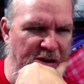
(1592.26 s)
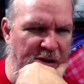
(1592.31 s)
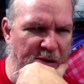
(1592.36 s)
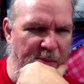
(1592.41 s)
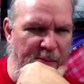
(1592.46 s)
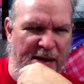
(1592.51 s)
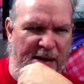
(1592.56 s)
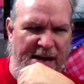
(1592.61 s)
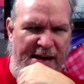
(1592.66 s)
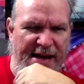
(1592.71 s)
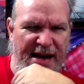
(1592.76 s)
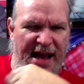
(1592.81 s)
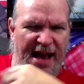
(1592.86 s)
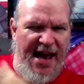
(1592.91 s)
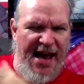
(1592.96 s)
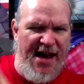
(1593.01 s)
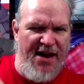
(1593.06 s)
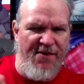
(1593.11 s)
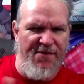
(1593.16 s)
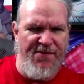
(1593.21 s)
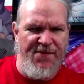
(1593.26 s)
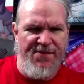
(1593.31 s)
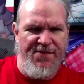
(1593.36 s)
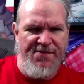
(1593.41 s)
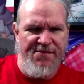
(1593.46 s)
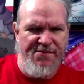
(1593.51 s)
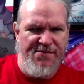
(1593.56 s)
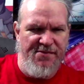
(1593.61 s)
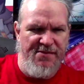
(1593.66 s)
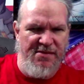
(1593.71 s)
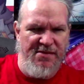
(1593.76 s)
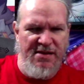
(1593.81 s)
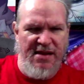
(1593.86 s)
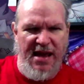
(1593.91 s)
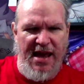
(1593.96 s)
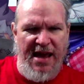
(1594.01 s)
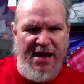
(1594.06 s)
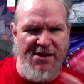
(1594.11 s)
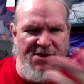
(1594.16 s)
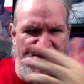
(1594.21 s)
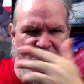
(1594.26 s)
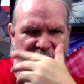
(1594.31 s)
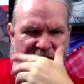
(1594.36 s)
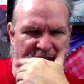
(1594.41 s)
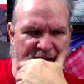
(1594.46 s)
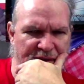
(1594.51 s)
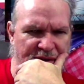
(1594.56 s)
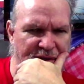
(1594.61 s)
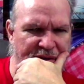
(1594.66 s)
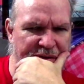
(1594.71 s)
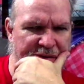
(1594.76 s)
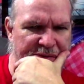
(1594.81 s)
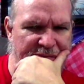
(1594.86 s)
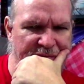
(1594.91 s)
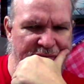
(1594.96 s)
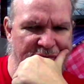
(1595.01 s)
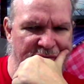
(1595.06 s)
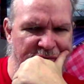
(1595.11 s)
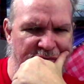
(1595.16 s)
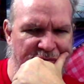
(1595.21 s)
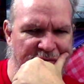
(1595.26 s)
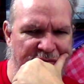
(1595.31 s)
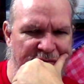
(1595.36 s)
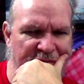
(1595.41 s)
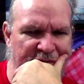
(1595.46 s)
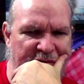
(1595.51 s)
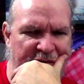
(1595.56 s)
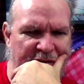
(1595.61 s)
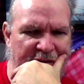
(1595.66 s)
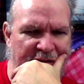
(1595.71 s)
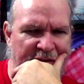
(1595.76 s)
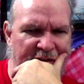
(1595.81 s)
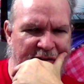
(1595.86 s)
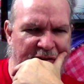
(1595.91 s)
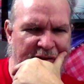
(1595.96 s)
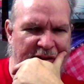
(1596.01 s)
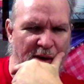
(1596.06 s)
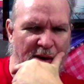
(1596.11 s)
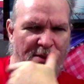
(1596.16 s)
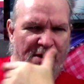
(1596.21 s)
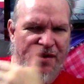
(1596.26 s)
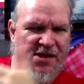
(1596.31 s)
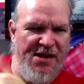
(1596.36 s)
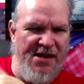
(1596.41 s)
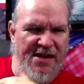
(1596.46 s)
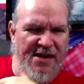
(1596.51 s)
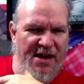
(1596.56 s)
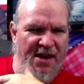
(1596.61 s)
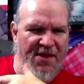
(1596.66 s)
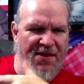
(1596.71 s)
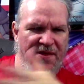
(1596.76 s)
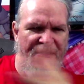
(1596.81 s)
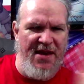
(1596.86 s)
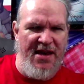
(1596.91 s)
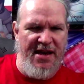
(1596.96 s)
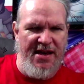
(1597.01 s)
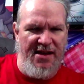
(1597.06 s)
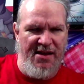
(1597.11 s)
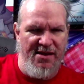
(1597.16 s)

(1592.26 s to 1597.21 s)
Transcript: We didn't have engines. That wasn't a thing.